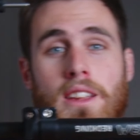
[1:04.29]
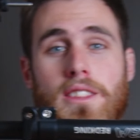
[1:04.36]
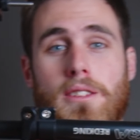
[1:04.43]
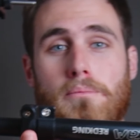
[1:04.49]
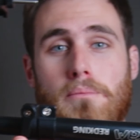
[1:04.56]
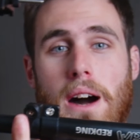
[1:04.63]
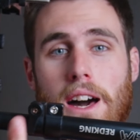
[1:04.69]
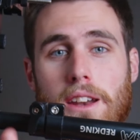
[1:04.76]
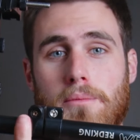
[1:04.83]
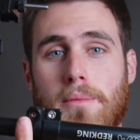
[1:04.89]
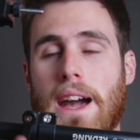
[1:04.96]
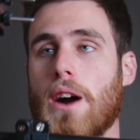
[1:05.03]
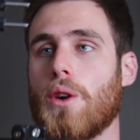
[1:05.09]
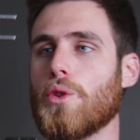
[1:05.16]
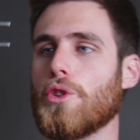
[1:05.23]
the bottom
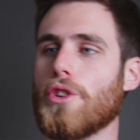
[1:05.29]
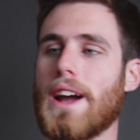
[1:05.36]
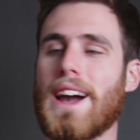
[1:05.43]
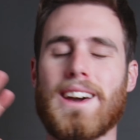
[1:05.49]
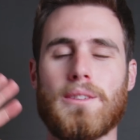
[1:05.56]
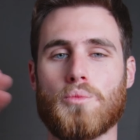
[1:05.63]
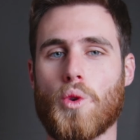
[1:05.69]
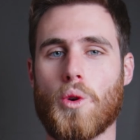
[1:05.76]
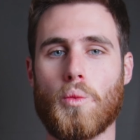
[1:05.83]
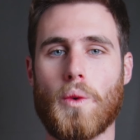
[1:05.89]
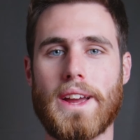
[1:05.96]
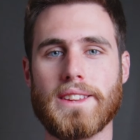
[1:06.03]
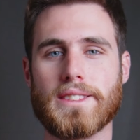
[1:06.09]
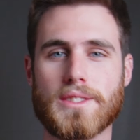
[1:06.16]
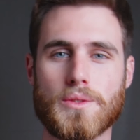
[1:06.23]
out or add more
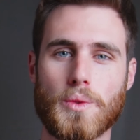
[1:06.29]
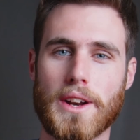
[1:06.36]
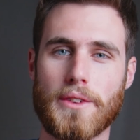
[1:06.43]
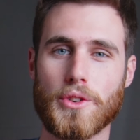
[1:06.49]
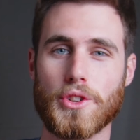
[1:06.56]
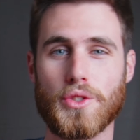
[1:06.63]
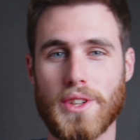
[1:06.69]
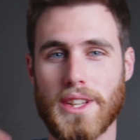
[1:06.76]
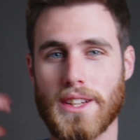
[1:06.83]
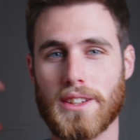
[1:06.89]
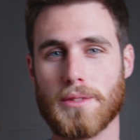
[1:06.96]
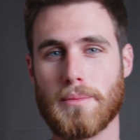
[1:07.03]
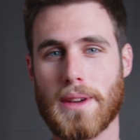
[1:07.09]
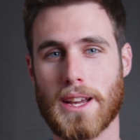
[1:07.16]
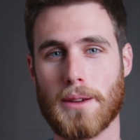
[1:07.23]
weights whenever you need
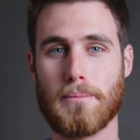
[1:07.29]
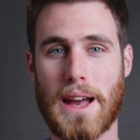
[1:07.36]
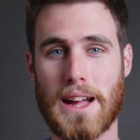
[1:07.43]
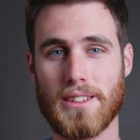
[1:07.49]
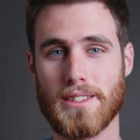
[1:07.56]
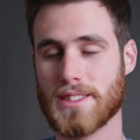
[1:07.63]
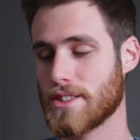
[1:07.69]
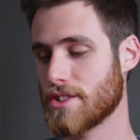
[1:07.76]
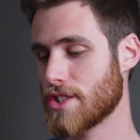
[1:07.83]
to make a balance